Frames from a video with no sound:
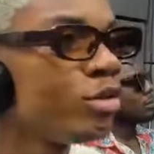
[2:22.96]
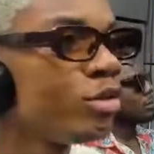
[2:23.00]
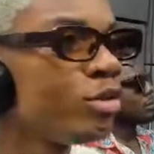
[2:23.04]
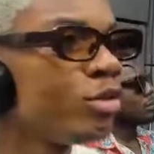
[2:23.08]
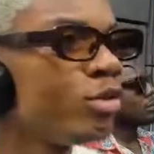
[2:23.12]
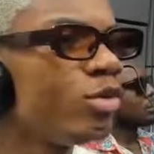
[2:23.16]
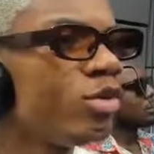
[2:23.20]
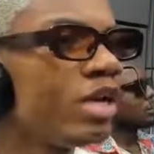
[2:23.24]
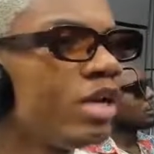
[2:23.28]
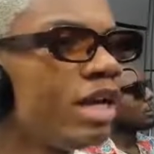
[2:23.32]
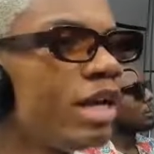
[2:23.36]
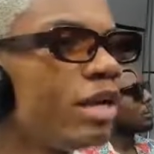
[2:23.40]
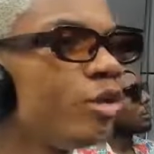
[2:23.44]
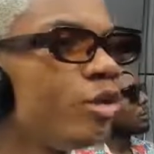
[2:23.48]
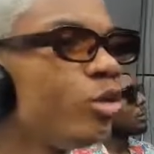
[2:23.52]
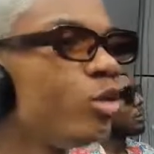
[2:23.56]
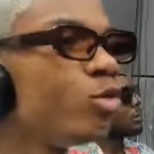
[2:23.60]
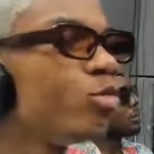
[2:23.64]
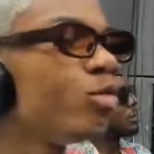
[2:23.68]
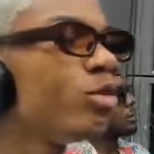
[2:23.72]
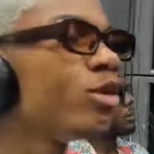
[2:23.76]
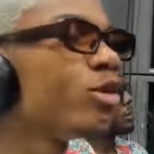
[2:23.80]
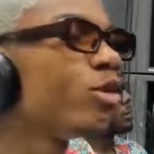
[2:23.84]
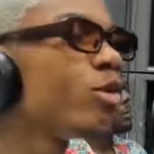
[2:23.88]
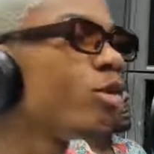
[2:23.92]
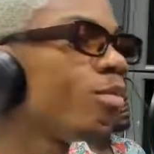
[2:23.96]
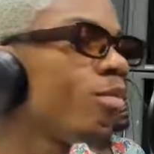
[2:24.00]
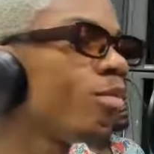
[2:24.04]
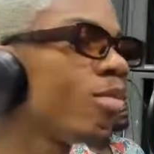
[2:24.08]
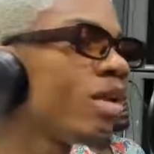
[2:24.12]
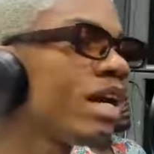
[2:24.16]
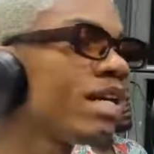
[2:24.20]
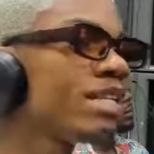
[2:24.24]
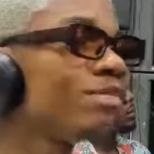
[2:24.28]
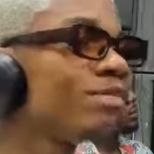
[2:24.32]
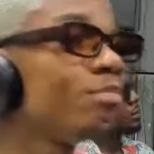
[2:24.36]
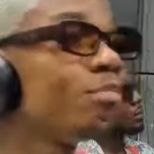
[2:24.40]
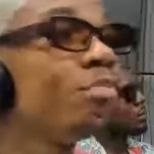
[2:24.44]
You know, learn human
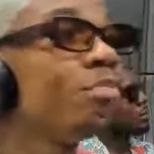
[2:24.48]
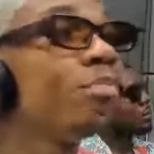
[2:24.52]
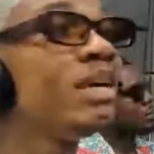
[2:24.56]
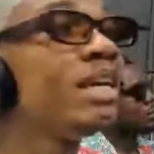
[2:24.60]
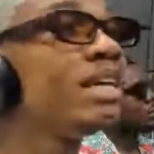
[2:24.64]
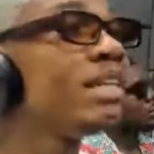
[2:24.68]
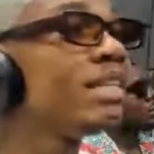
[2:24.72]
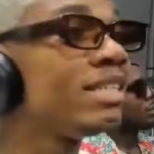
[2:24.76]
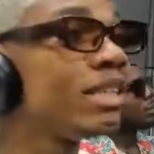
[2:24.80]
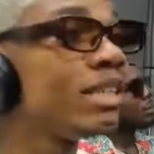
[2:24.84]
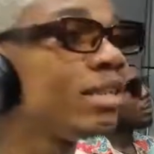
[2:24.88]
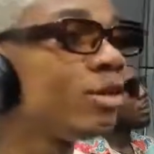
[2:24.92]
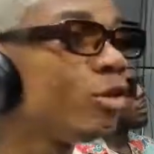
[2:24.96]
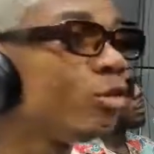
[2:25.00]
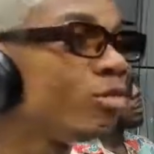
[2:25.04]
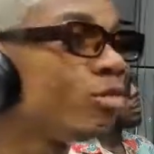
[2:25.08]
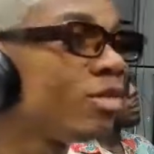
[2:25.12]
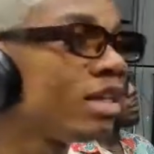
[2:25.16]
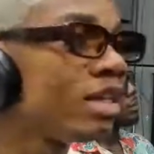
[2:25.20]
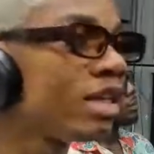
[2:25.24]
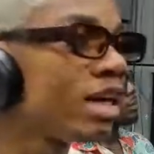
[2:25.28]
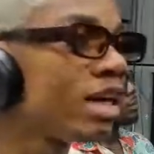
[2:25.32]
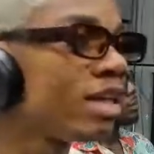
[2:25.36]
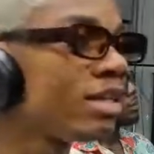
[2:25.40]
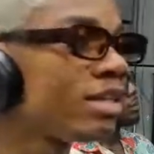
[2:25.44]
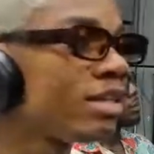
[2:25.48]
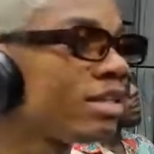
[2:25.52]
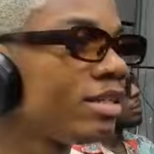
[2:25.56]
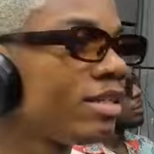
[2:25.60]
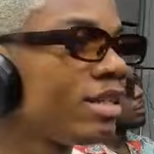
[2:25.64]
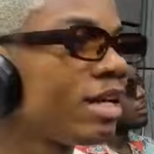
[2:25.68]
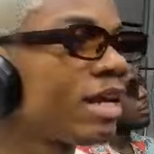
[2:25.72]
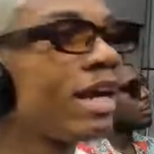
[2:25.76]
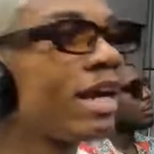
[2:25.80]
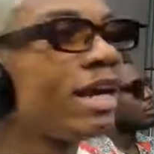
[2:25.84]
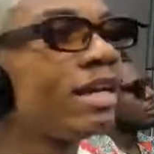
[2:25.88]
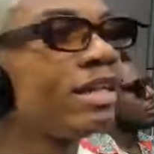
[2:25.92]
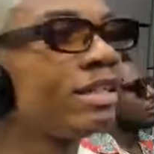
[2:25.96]
compassion, basic human
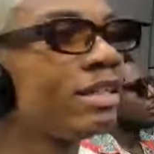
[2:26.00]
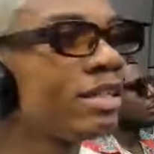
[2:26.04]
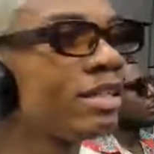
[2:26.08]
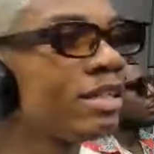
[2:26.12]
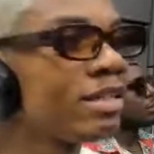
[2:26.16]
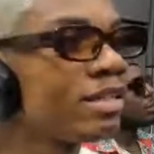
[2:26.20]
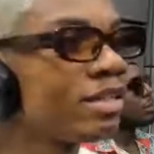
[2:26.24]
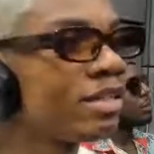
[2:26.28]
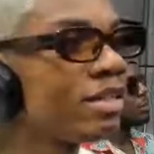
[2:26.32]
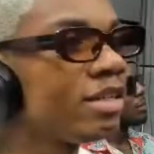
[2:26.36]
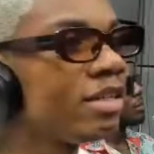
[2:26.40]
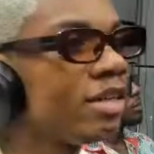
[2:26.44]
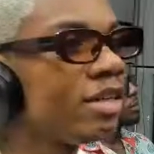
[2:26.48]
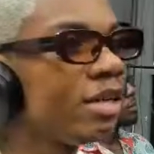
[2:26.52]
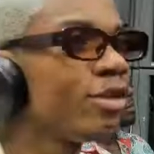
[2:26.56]
courtesy, kindness.